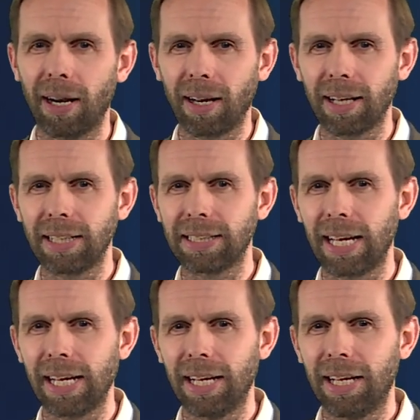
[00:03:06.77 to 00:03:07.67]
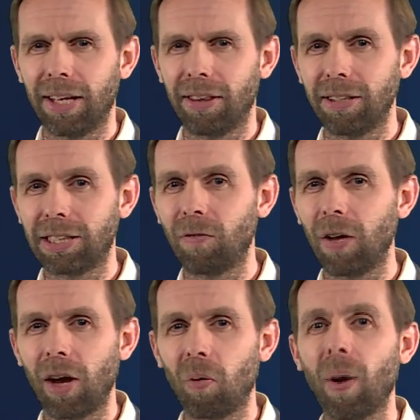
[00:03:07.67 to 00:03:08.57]
And like I say, those
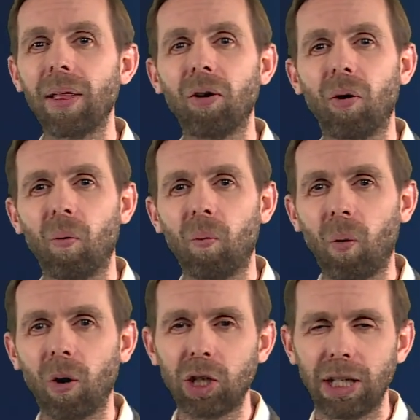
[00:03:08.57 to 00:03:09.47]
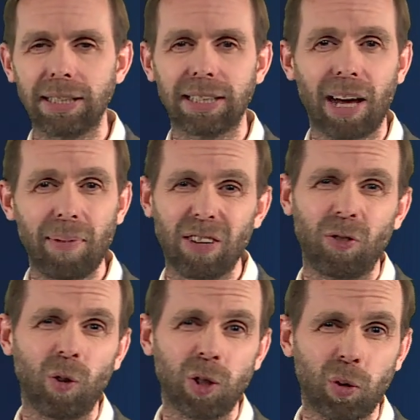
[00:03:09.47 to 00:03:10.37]
severe weather watches come into
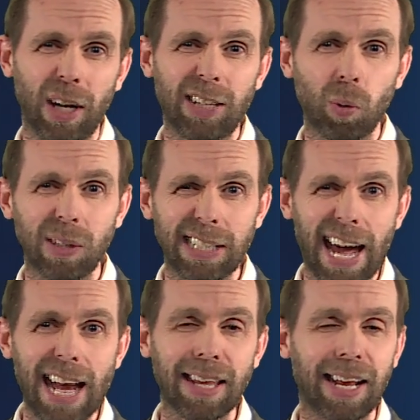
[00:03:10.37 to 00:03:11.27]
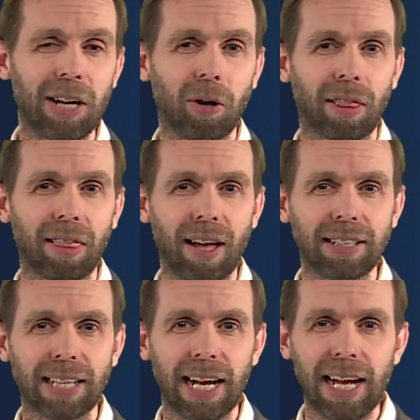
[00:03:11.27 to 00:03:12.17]
force really towards the end of the day on
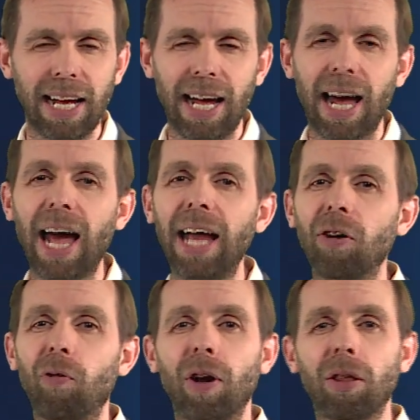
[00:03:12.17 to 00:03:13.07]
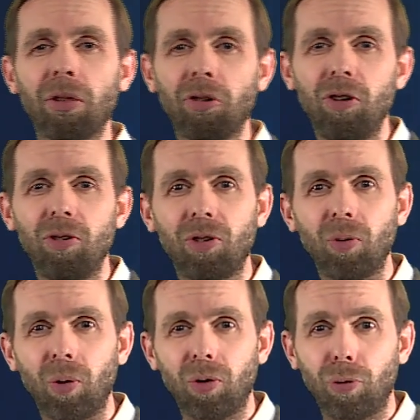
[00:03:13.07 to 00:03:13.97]
Thursday and run through
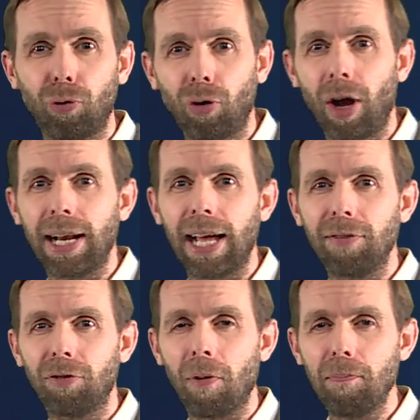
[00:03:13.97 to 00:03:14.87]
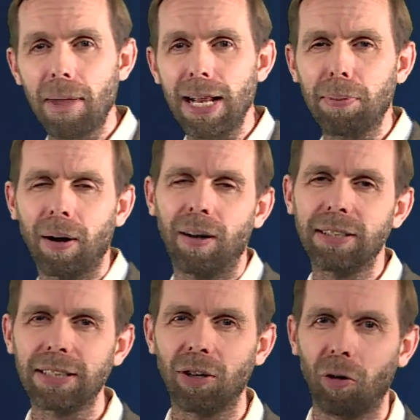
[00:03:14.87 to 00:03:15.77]
towards Friday for many
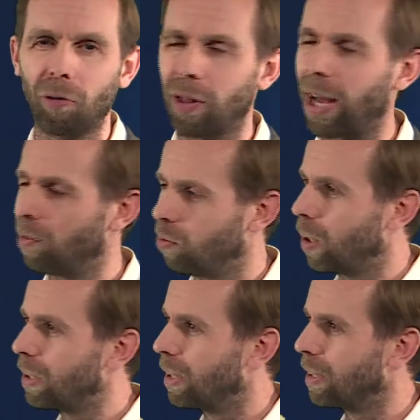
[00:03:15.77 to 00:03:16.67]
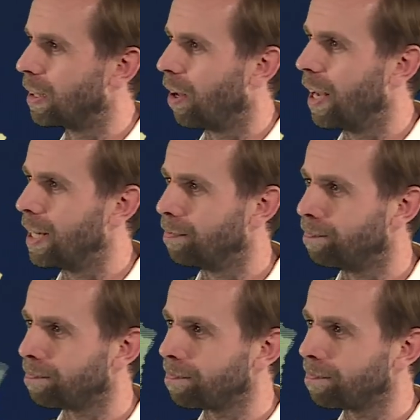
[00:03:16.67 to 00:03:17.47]
parts of that western side.